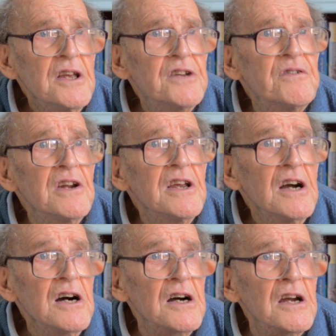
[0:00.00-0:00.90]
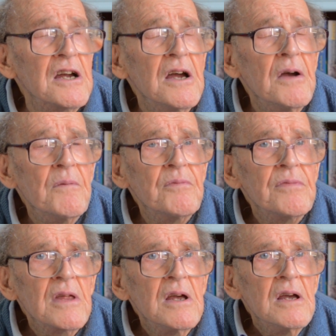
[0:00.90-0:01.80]
is very high.
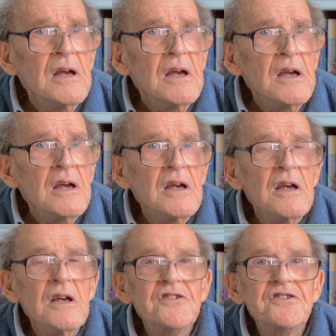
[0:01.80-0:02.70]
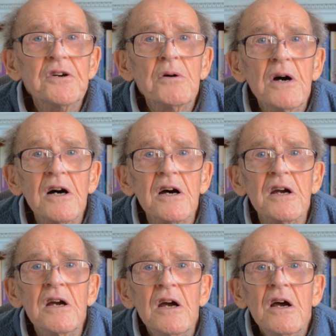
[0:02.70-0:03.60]
It's so
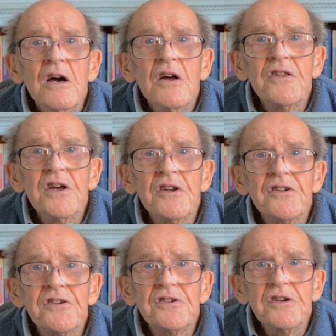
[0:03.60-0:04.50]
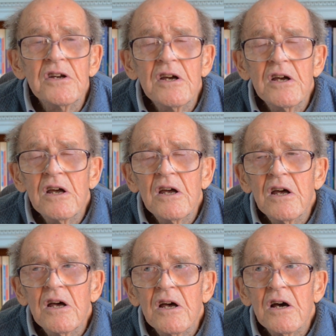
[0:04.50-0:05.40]
high that
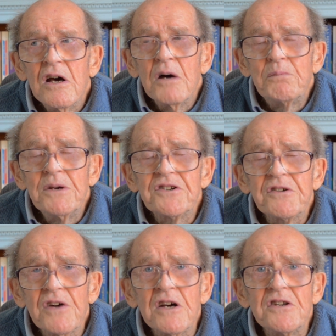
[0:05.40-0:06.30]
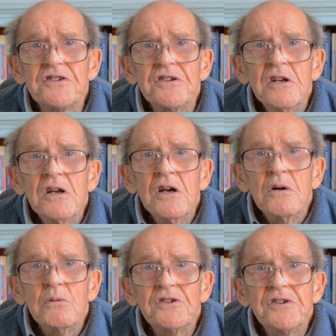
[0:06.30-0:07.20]
a piece of ice
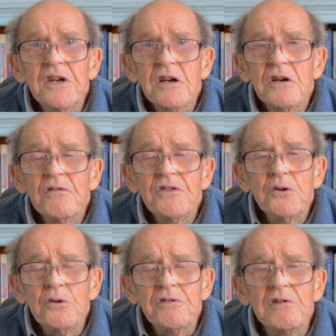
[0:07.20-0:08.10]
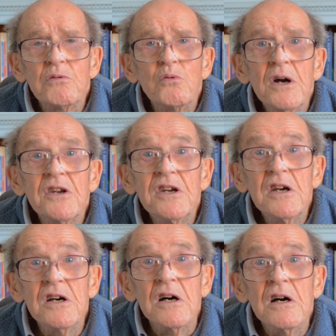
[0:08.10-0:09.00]
would take of the order of 1
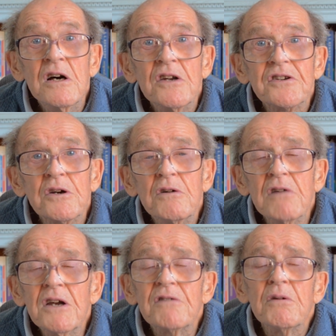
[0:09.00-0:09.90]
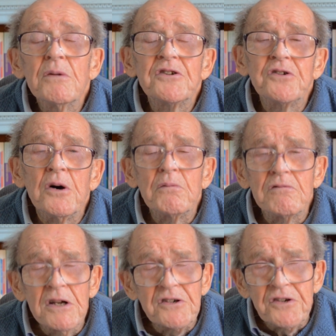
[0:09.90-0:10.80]
year to go right from the top
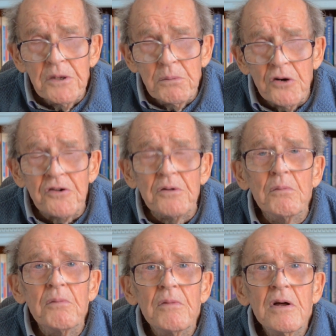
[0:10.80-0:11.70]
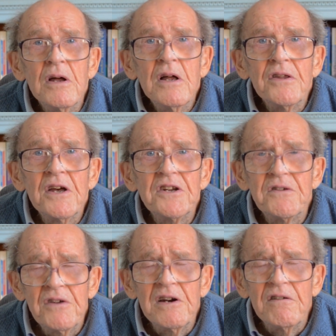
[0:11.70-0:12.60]
right to the bottom. That is
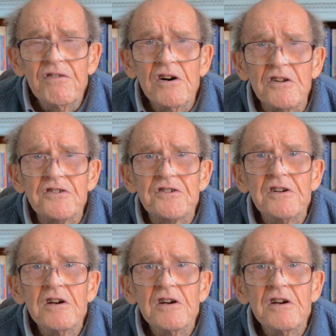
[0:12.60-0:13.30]
very fast.